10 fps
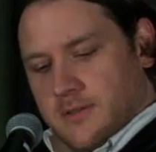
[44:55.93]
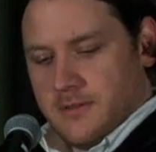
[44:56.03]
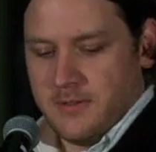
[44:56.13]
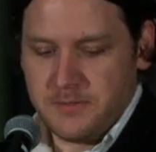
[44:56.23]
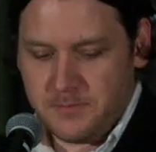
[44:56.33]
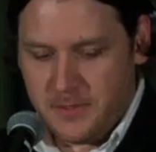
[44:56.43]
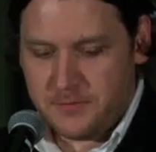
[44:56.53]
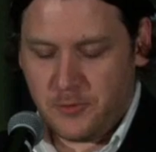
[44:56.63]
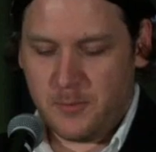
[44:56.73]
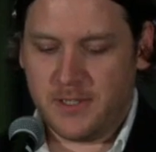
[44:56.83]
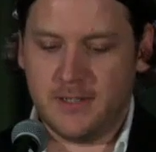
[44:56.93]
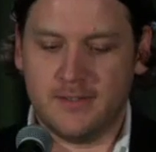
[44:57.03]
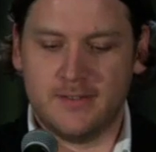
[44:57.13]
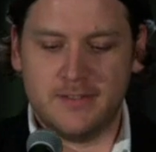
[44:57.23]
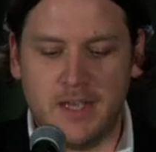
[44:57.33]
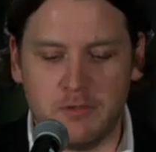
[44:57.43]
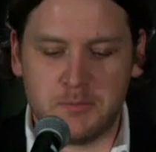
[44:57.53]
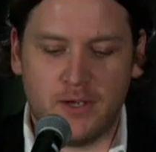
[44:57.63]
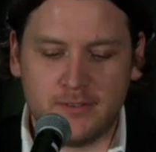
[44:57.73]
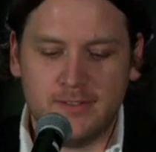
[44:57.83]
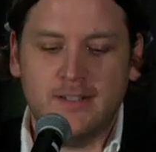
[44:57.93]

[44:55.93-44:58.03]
Or he's forming a Devil's Mountain.